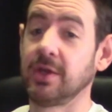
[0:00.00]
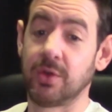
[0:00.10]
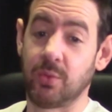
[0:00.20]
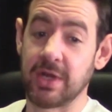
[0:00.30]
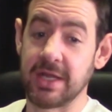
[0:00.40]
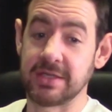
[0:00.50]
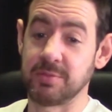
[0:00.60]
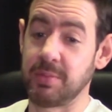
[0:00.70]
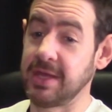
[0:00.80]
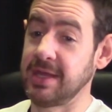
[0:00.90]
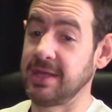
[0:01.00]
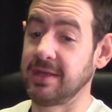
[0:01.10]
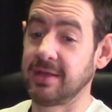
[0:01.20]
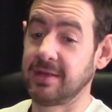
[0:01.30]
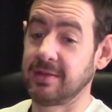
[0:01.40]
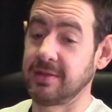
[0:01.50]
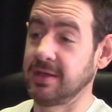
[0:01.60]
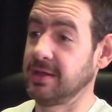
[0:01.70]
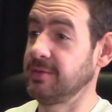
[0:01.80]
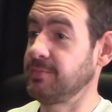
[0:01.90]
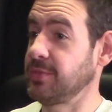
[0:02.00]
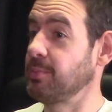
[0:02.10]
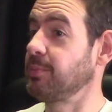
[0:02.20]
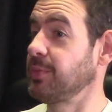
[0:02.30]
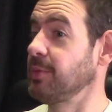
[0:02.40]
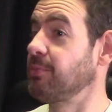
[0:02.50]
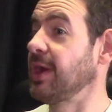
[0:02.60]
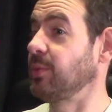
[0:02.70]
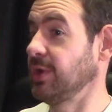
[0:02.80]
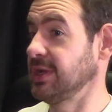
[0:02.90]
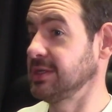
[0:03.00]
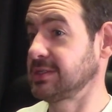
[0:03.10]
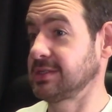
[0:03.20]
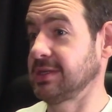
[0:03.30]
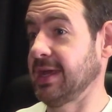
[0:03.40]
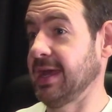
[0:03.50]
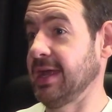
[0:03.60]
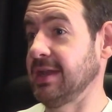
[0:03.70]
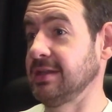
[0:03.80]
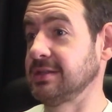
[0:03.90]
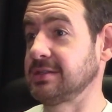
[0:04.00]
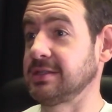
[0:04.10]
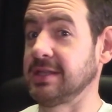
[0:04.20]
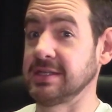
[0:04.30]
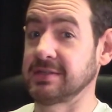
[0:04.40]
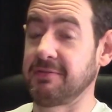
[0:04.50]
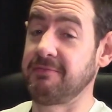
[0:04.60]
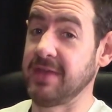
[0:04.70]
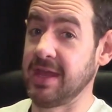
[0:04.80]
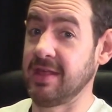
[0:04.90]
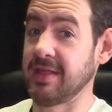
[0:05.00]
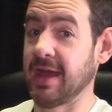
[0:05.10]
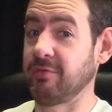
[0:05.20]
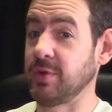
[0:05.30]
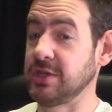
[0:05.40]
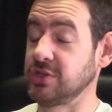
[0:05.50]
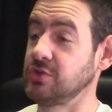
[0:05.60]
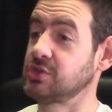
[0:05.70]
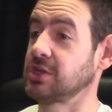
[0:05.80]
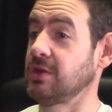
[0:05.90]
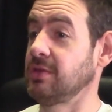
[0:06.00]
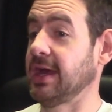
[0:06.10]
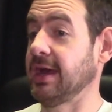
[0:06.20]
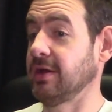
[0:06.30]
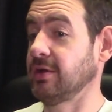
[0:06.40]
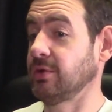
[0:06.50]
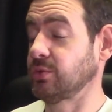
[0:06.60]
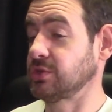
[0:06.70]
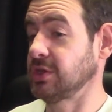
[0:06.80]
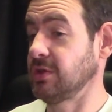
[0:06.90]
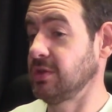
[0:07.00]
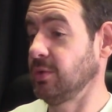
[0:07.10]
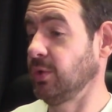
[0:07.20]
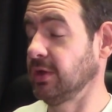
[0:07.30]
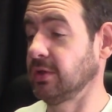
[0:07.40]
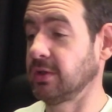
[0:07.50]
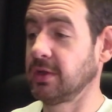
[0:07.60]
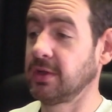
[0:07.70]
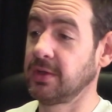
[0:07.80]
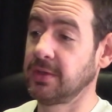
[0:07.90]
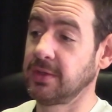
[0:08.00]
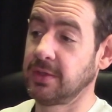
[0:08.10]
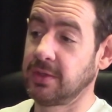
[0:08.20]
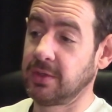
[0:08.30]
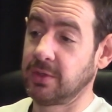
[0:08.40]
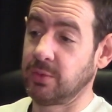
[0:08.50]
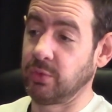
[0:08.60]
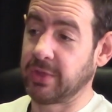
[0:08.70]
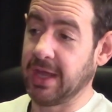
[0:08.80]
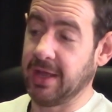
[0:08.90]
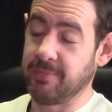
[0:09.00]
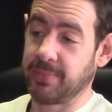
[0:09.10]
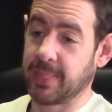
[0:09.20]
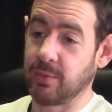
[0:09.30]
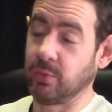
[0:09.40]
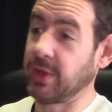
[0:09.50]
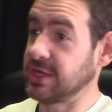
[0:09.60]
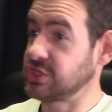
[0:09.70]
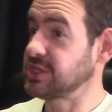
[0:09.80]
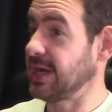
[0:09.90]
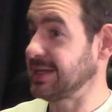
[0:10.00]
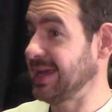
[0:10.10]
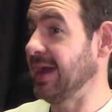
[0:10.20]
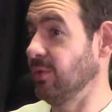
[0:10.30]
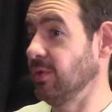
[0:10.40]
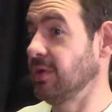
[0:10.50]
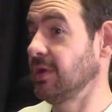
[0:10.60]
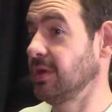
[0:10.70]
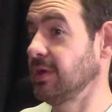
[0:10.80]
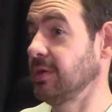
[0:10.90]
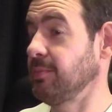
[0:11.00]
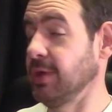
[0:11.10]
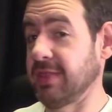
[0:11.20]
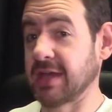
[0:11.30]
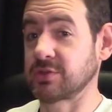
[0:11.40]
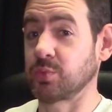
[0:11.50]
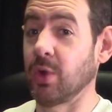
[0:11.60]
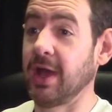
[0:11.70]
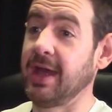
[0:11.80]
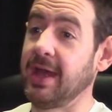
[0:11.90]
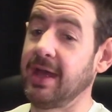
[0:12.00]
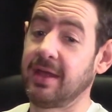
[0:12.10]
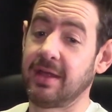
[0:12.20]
we need to be the breadwinners. And there's a fear that if we do show that, also that we'll get shut down. But that's where